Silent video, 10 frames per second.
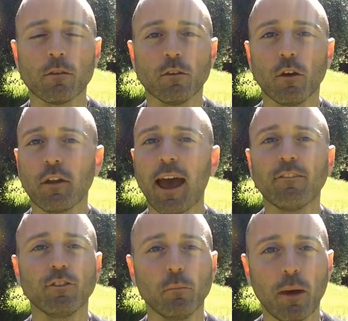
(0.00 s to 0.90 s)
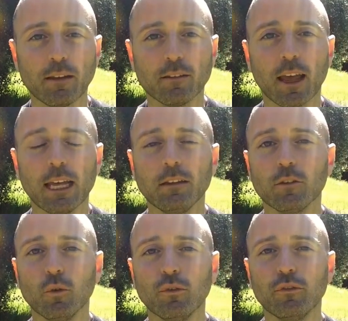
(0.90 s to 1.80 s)
You don't have to
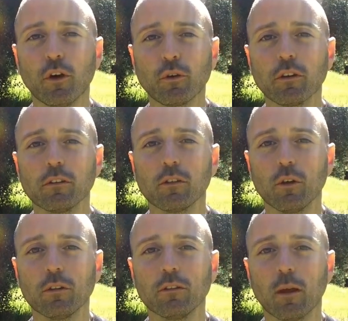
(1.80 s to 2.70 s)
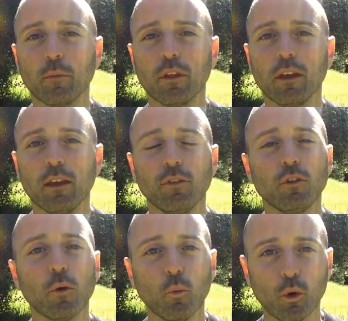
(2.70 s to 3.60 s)
meditate or focus on something if
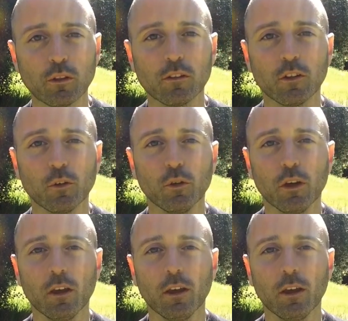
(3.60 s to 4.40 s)
you don't want to.